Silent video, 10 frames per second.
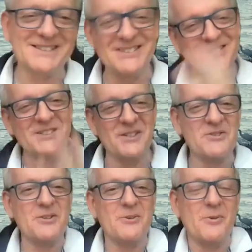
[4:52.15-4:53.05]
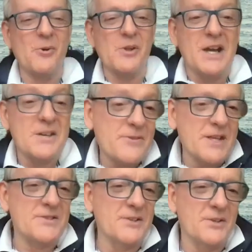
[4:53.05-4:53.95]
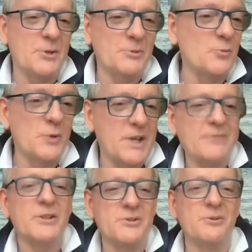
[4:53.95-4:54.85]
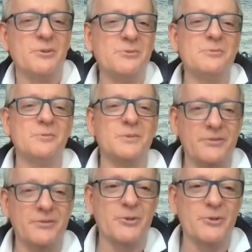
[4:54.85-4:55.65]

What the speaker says: Or, so all kinds of things that the human would never do if the